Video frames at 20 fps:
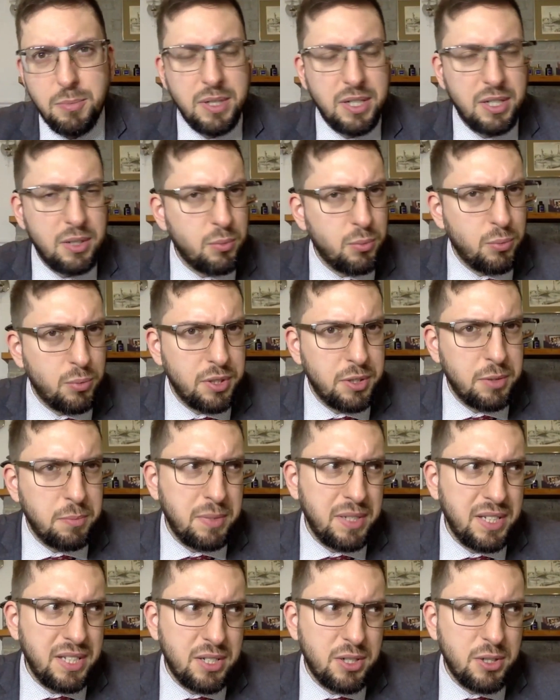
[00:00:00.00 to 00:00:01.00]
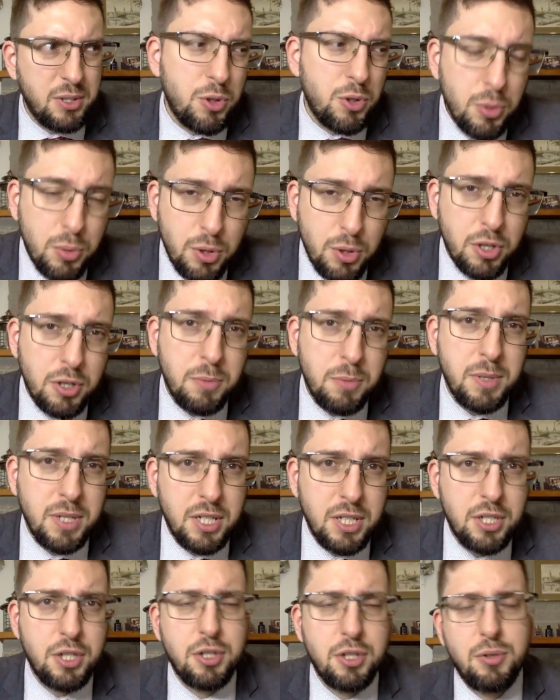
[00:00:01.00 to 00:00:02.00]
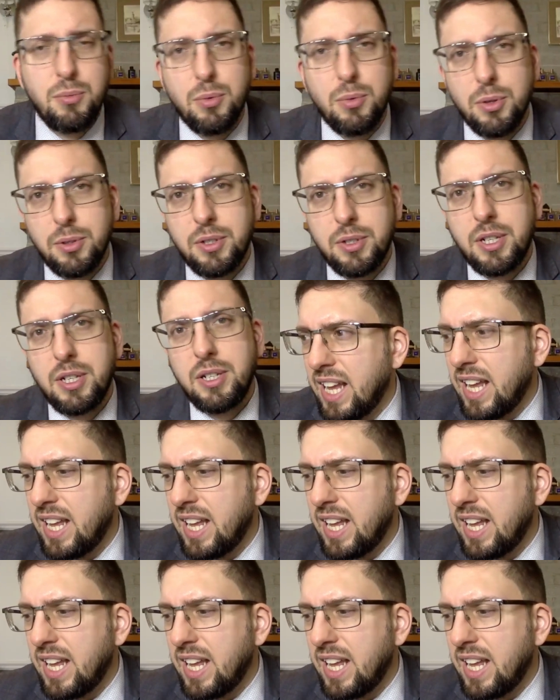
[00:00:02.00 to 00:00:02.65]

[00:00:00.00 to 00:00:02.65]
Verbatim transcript: but it wouldn't be too good, but it should work.